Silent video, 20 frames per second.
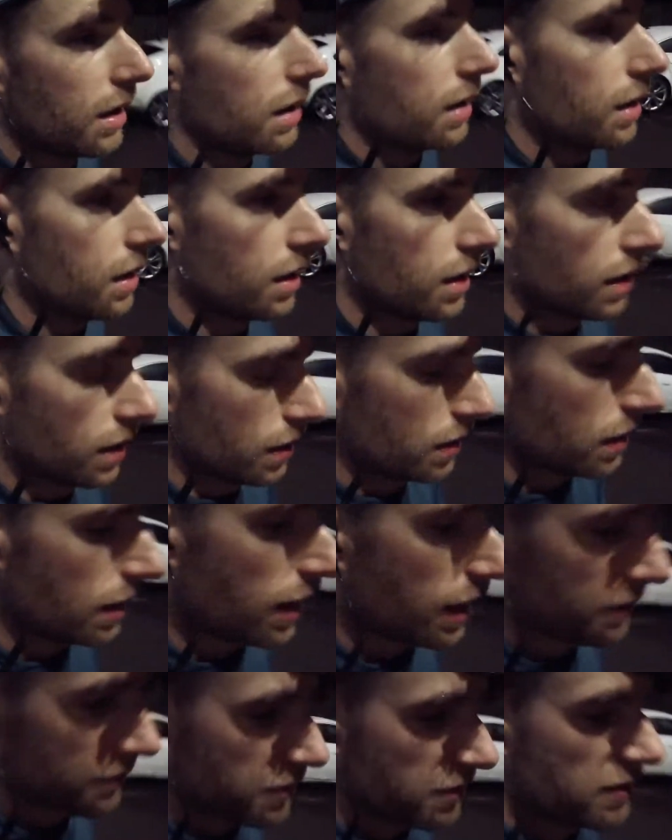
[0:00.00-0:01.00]

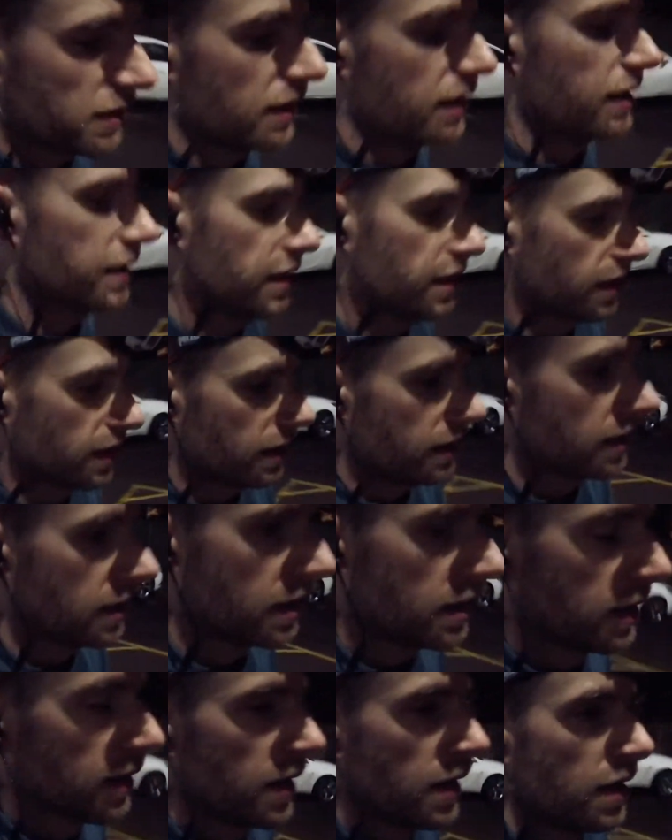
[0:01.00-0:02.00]
After saying that
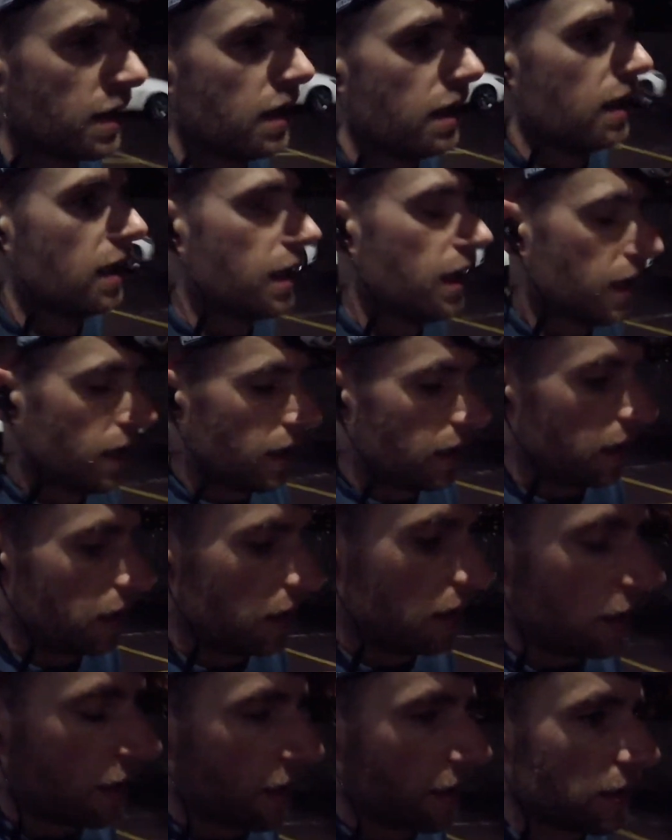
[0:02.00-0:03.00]

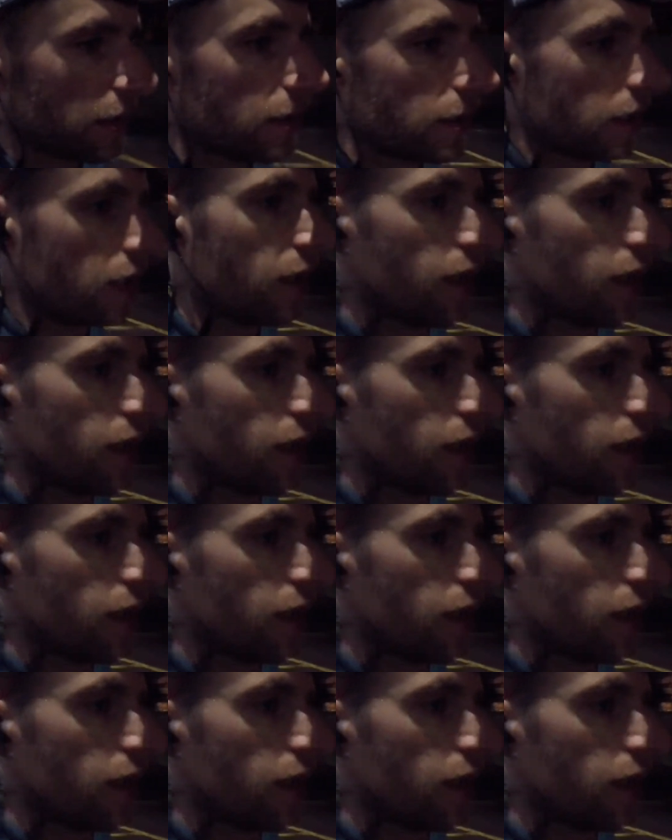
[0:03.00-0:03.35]
I'd learned a